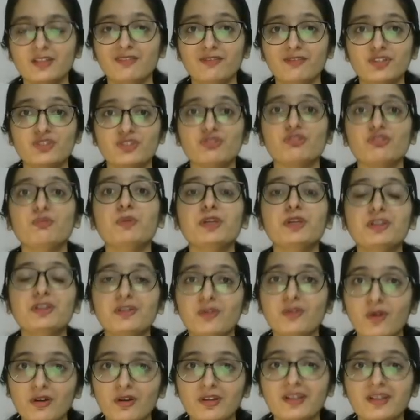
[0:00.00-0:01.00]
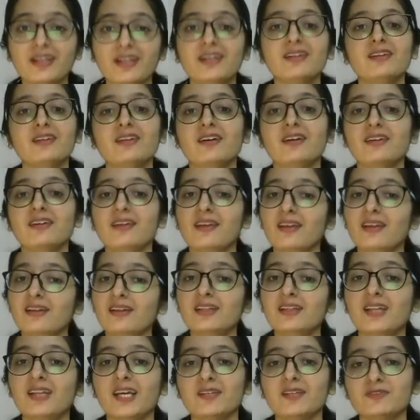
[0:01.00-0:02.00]
We should be tolerant in our
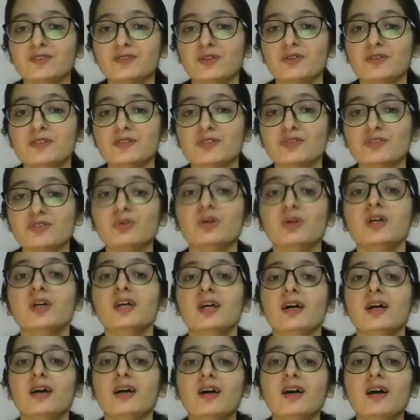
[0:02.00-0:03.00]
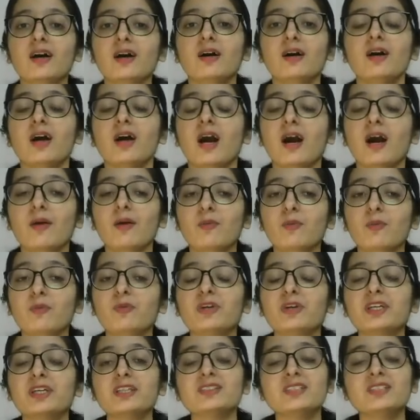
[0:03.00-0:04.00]
daily lives also.
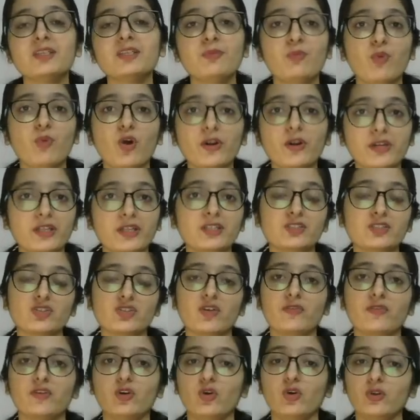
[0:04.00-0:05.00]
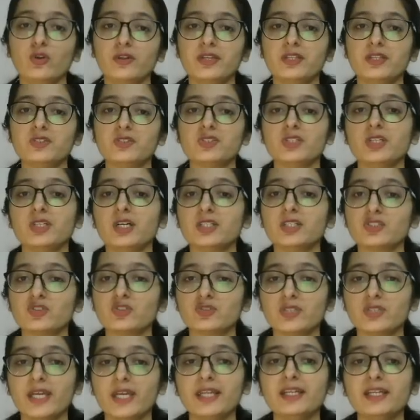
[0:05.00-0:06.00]
What is the importance of tolerance in our
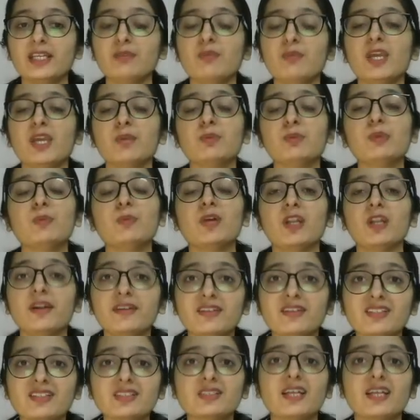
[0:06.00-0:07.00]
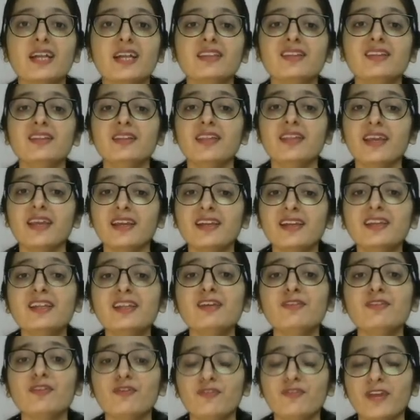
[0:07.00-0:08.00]
society? Make people understand the
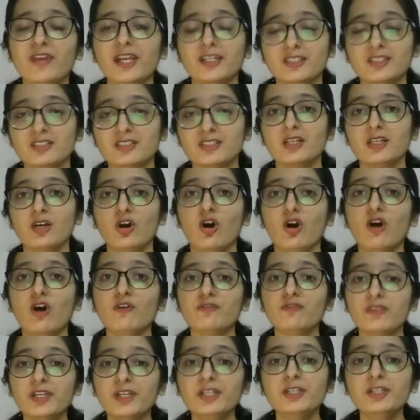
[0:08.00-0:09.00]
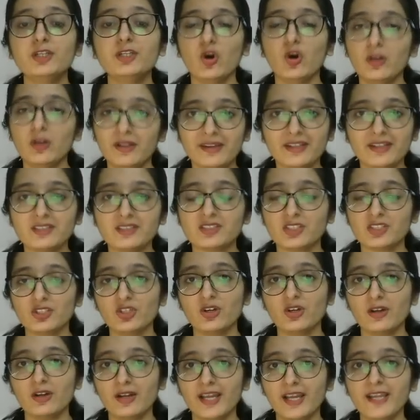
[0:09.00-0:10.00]
negative effects of intolerance in
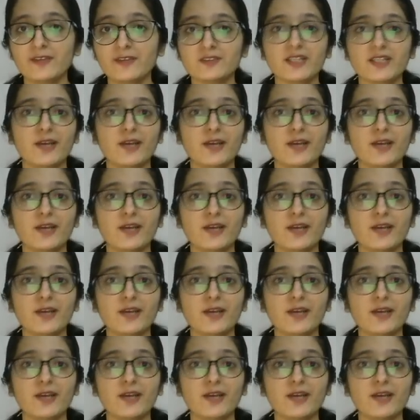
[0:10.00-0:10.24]
your lives.